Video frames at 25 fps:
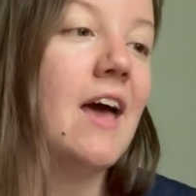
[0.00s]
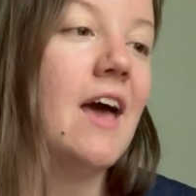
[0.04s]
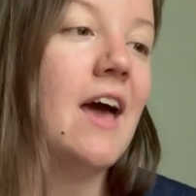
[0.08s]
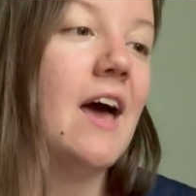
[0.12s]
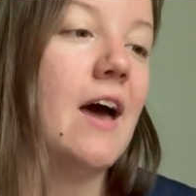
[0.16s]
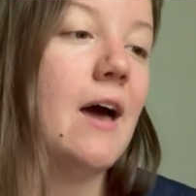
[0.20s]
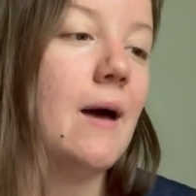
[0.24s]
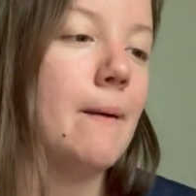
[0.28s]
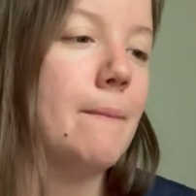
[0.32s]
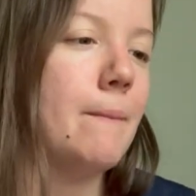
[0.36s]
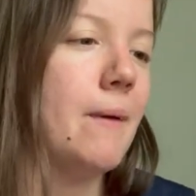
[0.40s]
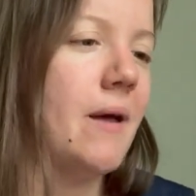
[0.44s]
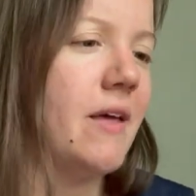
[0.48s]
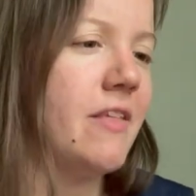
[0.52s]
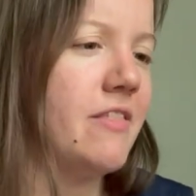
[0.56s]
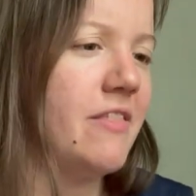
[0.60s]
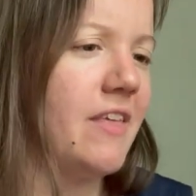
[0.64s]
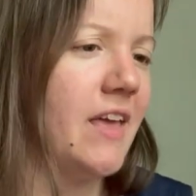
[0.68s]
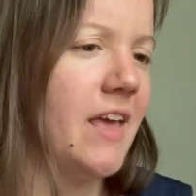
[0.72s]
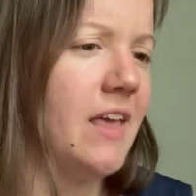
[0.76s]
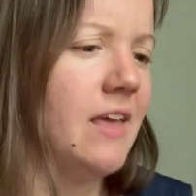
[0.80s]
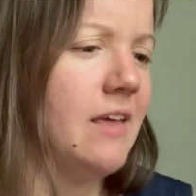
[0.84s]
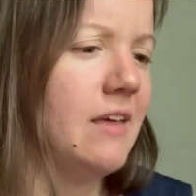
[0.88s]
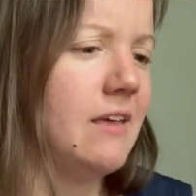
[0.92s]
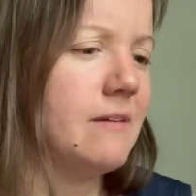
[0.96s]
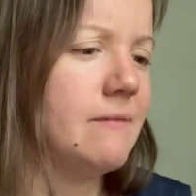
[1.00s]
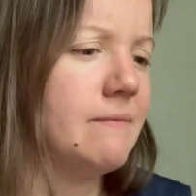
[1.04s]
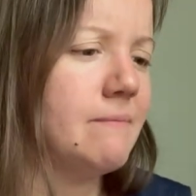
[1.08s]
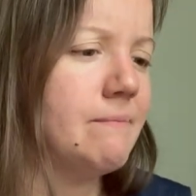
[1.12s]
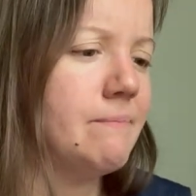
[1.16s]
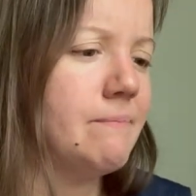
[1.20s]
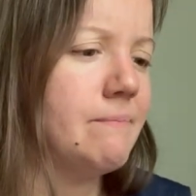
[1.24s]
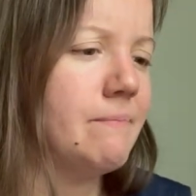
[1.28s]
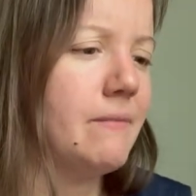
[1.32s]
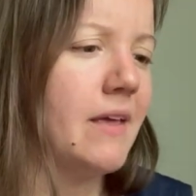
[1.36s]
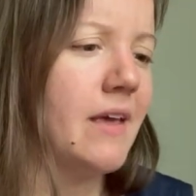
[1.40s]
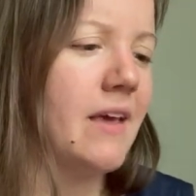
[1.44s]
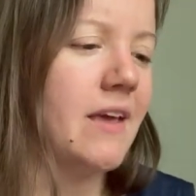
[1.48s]
I think
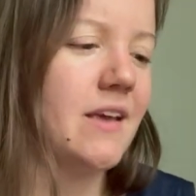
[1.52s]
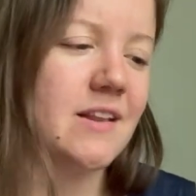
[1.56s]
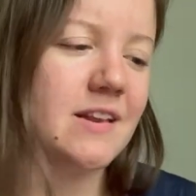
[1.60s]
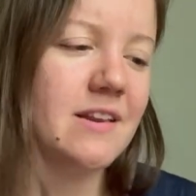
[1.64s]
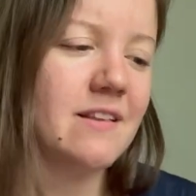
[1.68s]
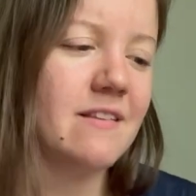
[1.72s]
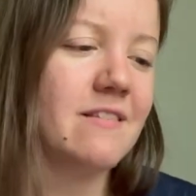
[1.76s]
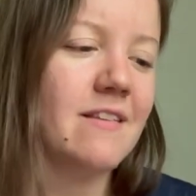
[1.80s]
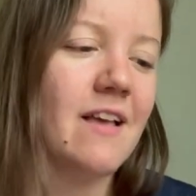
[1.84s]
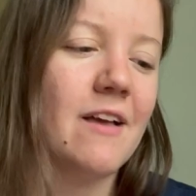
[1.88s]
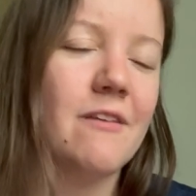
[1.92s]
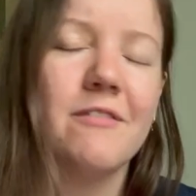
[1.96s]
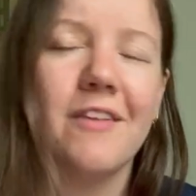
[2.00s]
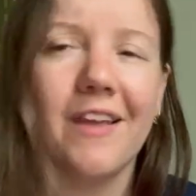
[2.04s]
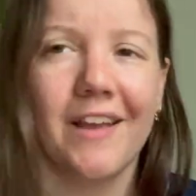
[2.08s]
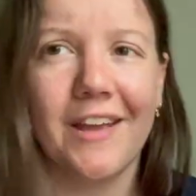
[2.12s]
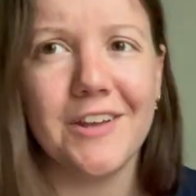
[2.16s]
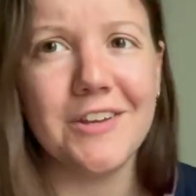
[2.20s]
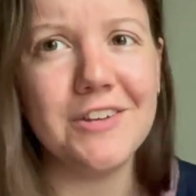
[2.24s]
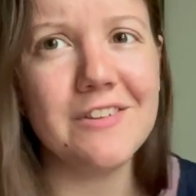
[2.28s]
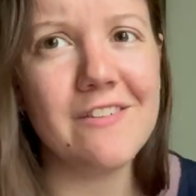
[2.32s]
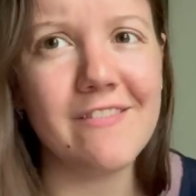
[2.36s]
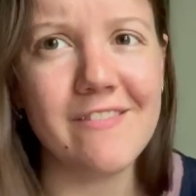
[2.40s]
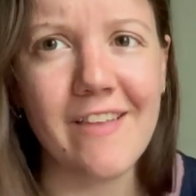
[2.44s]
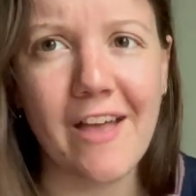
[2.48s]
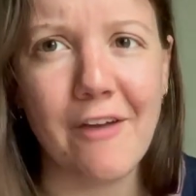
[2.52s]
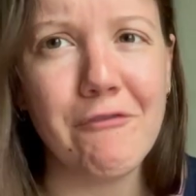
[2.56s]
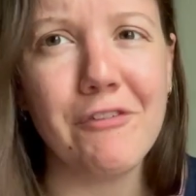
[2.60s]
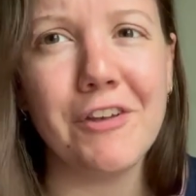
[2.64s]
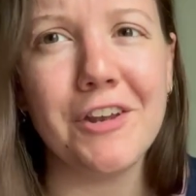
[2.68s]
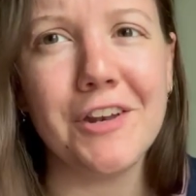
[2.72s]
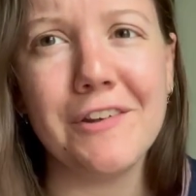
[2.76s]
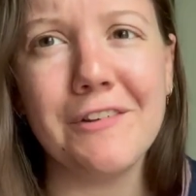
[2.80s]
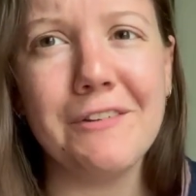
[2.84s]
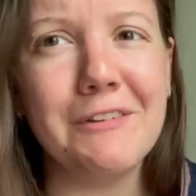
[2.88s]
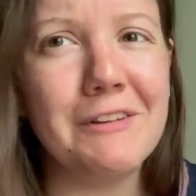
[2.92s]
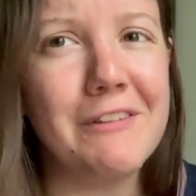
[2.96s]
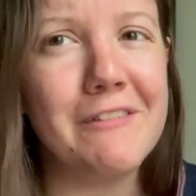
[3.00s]
it sounds like it's
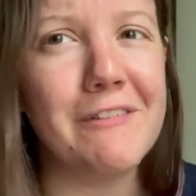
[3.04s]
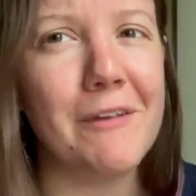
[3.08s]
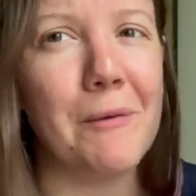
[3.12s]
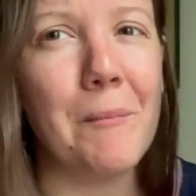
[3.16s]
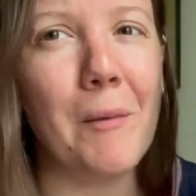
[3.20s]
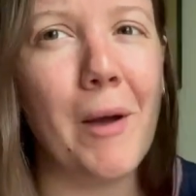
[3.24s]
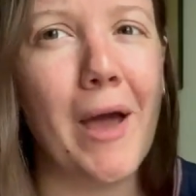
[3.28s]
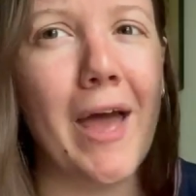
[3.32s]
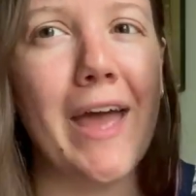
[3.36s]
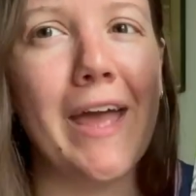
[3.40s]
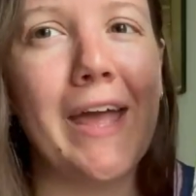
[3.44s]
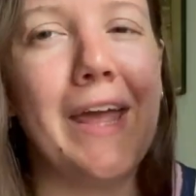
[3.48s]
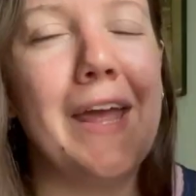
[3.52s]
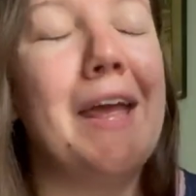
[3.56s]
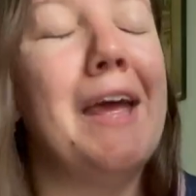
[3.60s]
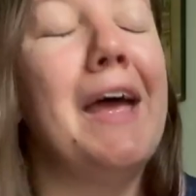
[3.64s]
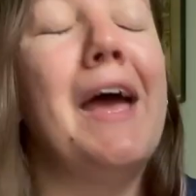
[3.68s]
Devon somewhere.